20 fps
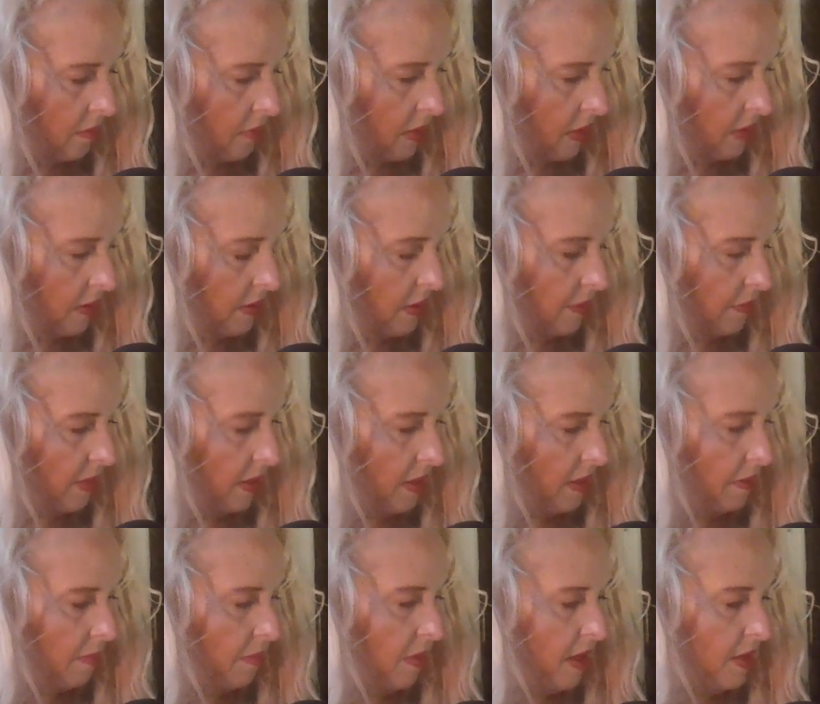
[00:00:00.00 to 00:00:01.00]
Something
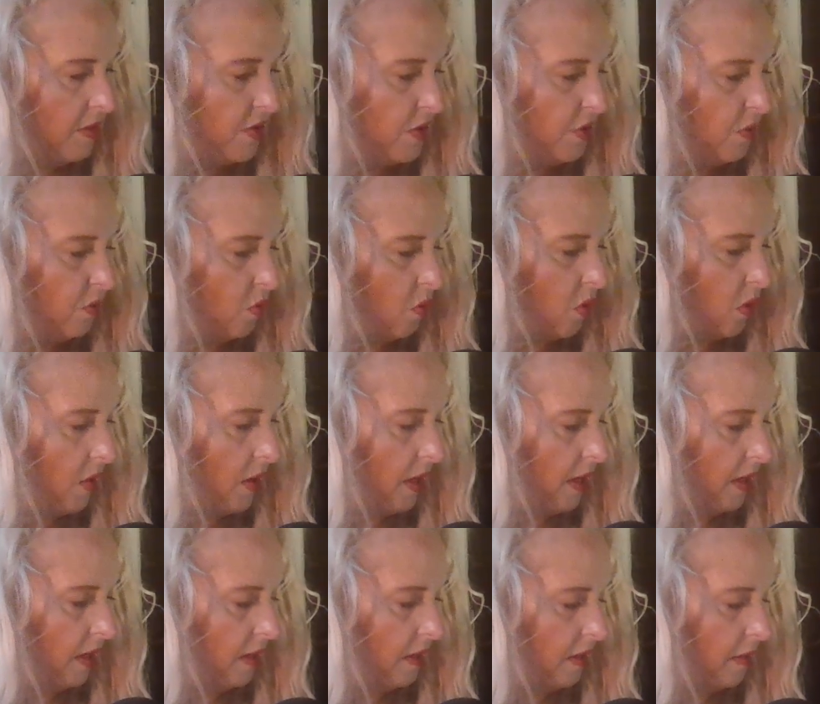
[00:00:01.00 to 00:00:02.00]
that made you
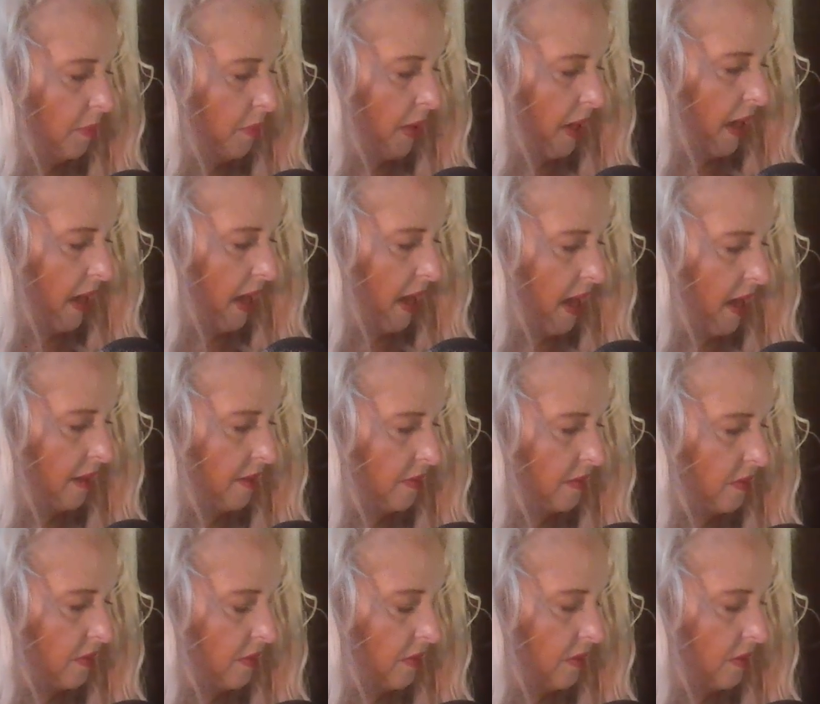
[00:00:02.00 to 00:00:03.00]
worried in the
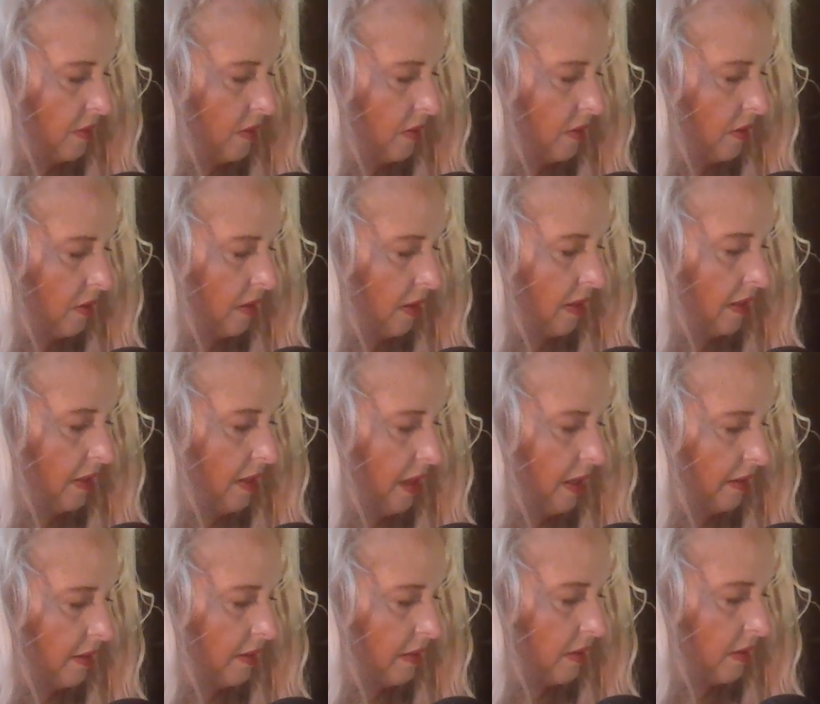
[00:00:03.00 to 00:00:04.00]
past
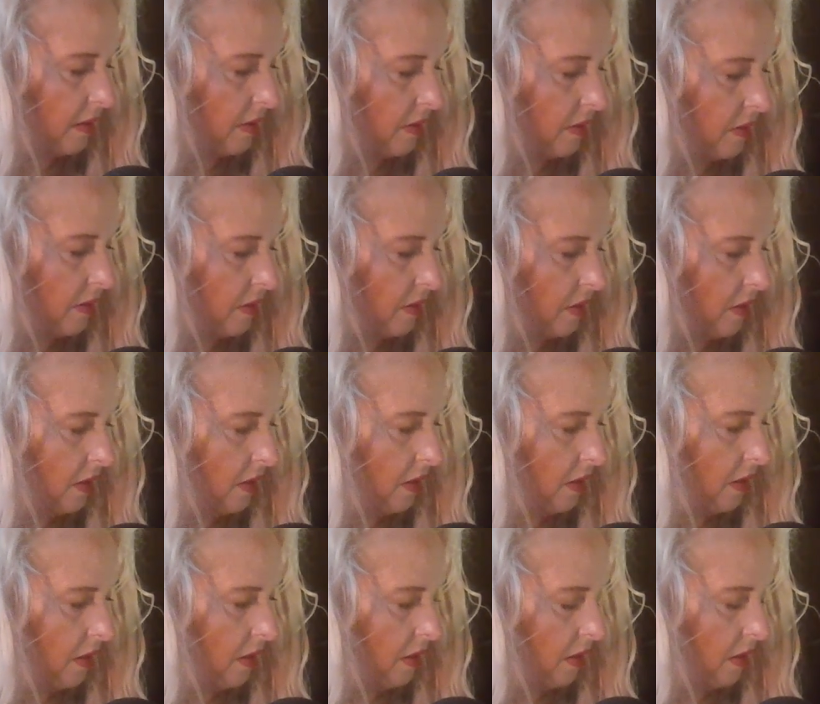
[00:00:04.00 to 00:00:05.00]
connects this
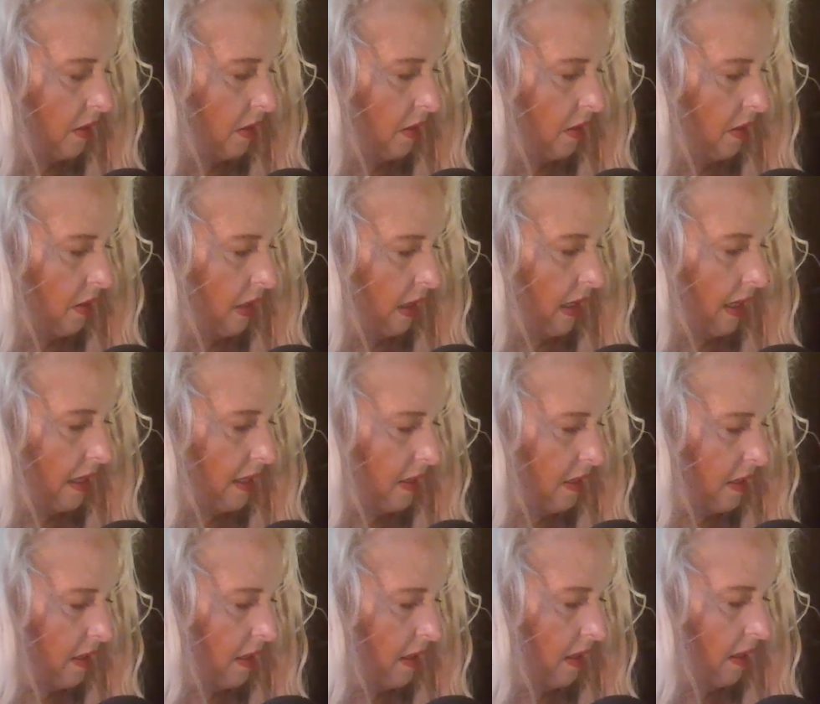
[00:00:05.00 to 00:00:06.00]

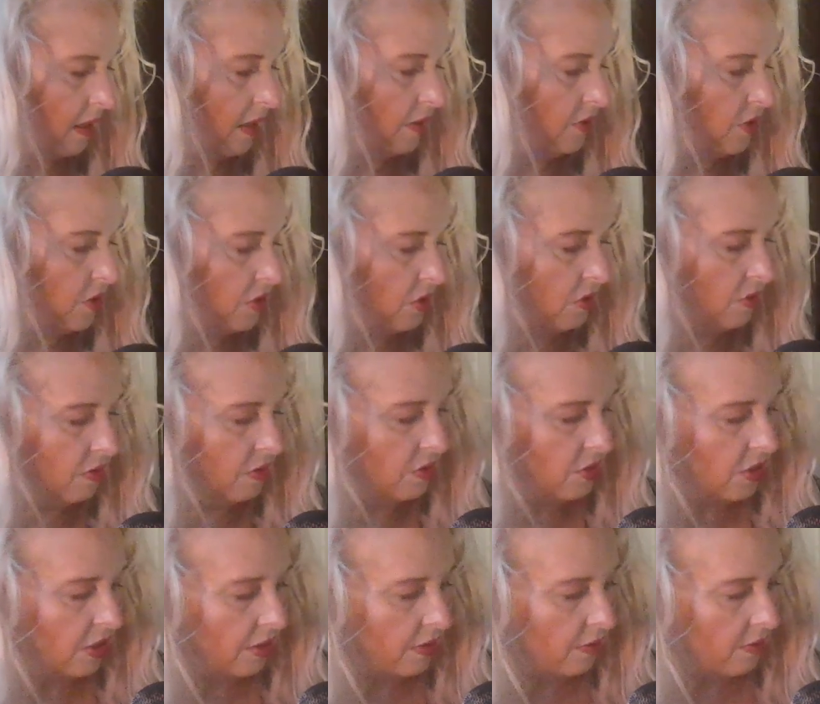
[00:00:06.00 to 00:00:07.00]
ending to the
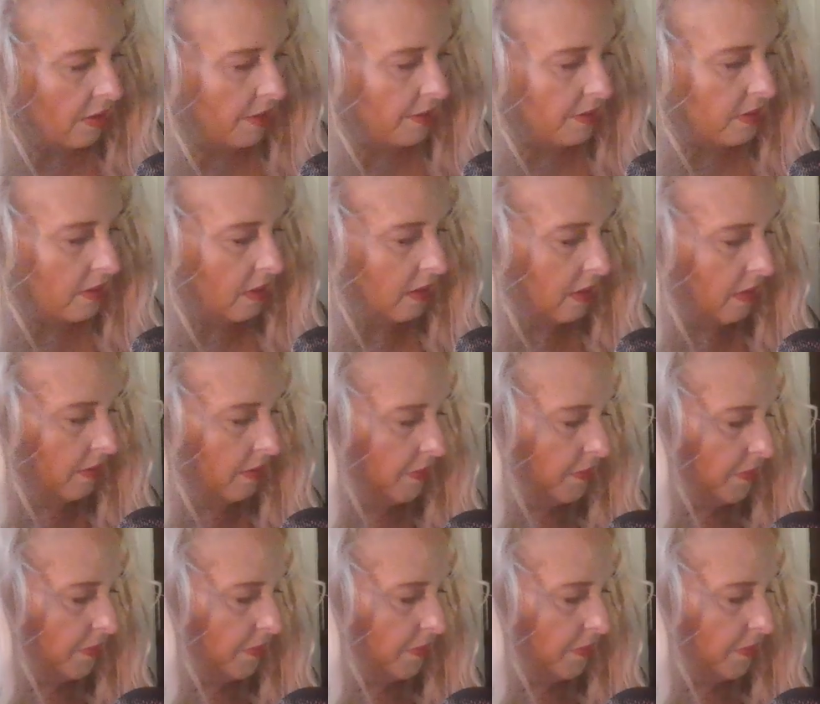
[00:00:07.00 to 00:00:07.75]
generosity.